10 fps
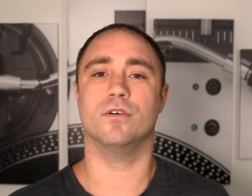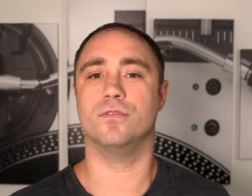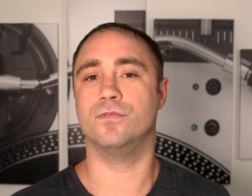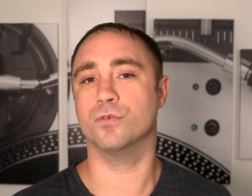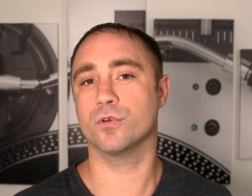
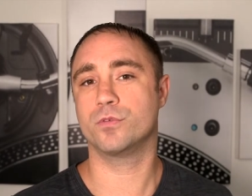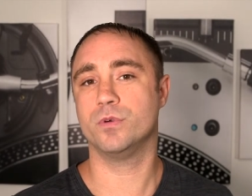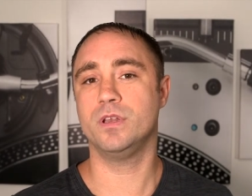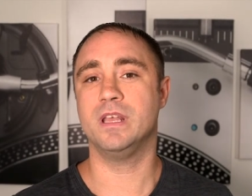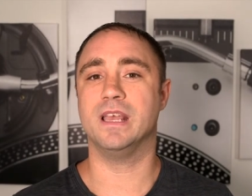Fourth
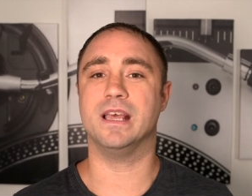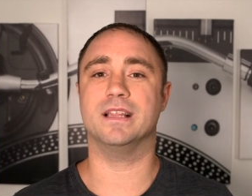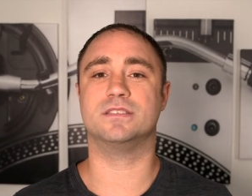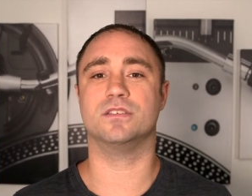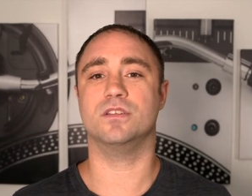one,
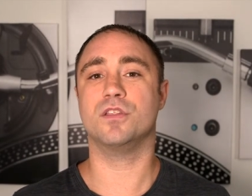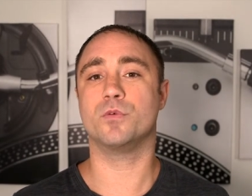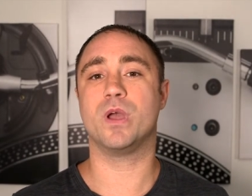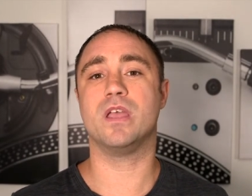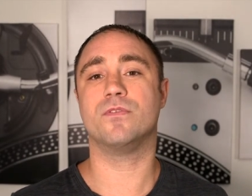it's
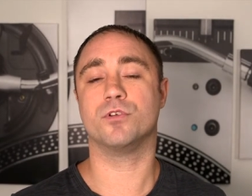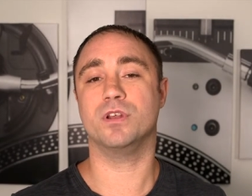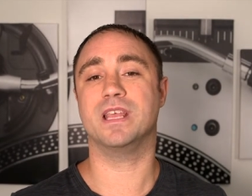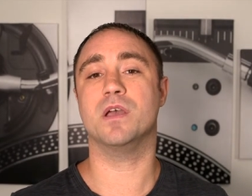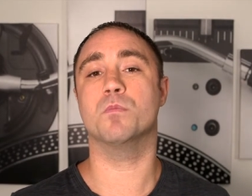another way for you
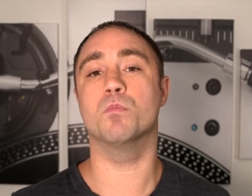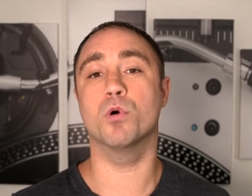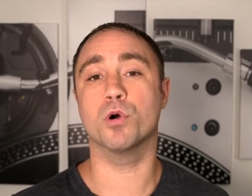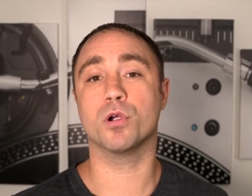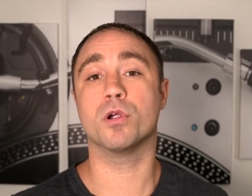to get
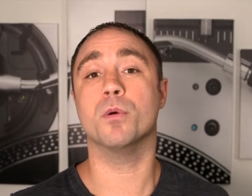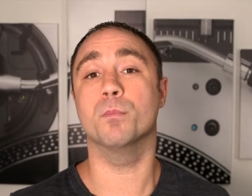more